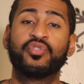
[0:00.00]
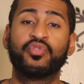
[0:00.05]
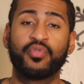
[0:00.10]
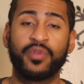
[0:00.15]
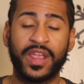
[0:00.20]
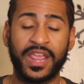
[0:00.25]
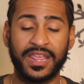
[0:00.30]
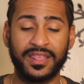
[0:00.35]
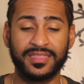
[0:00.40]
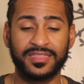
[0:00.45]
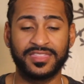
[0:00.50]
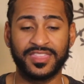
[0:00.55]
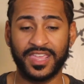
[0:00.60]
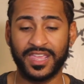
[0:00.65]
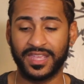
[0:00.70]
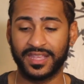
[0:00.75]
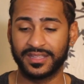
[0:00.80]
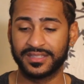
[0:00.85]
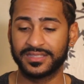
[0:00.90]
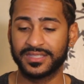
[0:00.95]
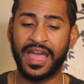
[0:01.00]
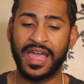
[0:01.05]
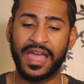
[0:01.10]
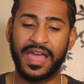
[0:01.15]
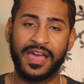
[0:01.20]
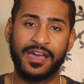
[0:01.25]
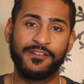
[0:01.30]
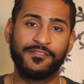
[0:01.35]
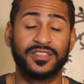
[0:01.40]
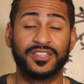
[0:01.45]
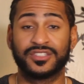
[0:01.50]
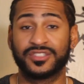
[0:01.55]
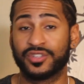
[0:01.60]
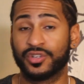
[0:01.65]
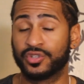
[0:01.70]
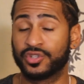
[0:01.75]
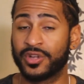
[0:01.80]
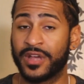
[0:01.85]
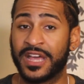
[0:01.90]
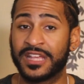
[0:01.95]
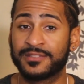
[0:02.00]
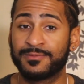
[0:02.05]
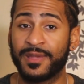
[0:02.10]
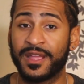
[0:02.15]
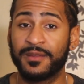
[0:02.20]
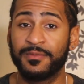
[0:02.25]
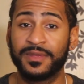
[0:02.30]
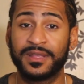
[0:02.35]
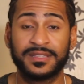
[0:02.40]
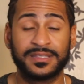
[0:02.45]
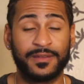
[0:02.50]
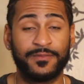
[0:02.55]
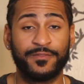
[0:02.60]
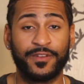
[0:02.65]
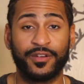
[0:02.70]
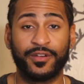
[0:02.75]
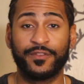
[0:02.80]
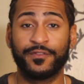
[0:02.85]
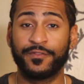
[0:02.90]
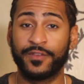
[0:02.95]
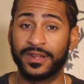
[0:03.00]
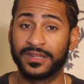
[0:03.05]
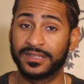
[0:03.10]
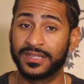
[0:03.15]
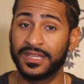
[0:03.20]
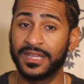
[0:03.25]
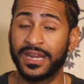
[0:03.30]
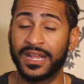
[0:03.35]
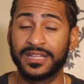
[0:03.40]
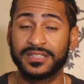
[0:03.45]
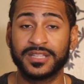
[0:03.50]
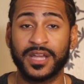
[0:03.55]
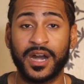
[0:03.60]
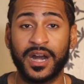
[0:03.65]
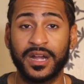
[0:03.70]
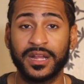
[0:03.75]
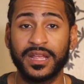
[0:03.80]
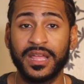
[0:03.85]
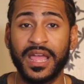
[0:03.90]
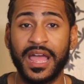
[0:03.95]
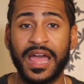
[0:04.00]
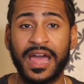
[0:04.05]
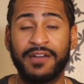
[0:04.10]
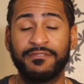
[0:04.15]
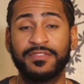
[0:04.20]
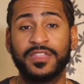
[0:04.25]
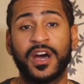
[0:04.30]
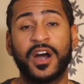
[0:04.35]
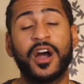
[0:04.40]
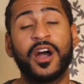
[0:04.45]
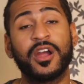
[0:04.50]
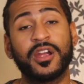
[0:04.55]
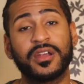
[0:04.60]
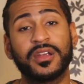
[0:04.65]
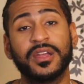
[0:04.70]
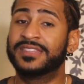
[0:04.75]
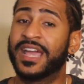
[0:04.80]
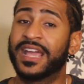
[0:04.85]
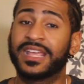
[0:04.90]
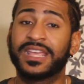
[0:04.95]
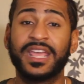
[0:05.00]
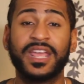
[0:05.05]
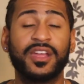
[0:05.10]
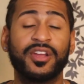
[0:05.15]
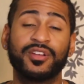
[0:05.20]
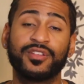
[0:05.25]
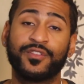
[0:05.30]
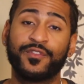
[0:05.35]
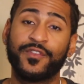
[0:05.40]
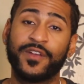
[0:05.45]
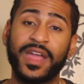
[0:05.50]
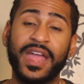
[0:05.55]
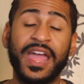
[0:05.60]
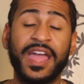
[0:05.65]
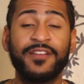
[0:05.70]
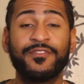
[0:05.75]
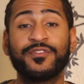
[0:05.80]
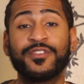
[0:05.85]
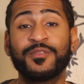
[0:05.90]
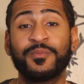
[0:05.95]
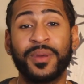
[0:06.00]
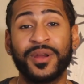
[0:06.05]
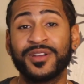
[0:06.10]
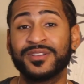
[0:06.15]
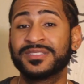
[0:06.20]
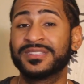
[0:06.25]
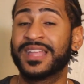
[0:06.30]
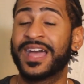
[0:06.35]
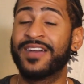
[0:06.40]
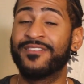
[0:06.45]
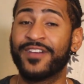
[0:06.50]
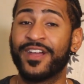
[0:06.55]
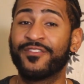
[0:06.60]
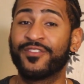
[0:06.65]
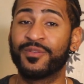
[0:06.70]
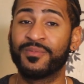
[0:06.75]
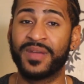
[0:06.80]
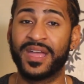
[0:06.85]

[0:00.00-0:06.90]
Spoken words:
great things. I have the social aspect because I'm very friendly and I talk. I have the heart that cares for every person I've ever